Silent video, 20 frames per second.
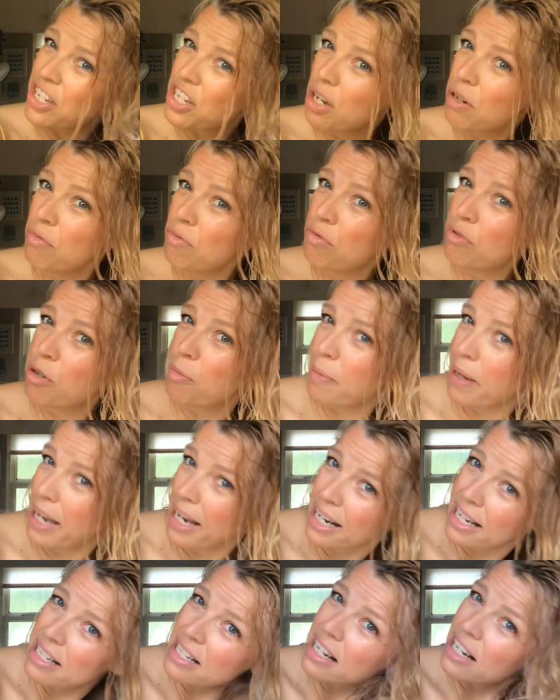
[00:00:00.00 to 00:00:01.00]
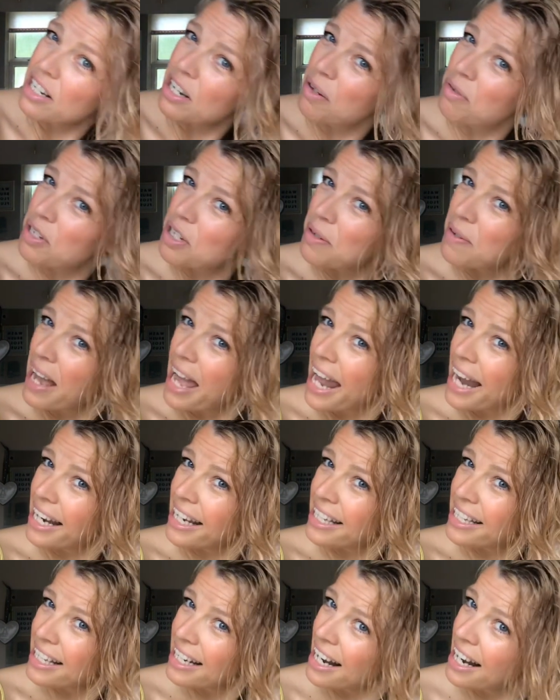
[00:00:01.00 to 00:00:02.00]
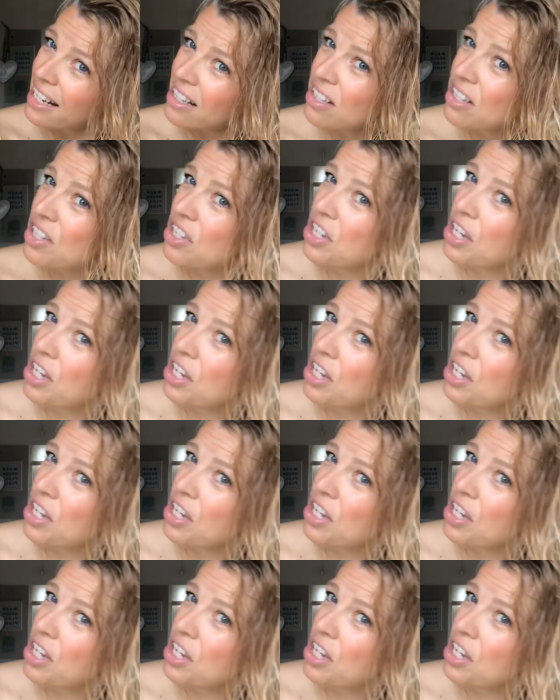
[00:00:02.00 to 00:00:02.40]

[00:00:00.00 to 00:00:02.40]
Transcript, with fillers: I don't rub it, I don't do anything else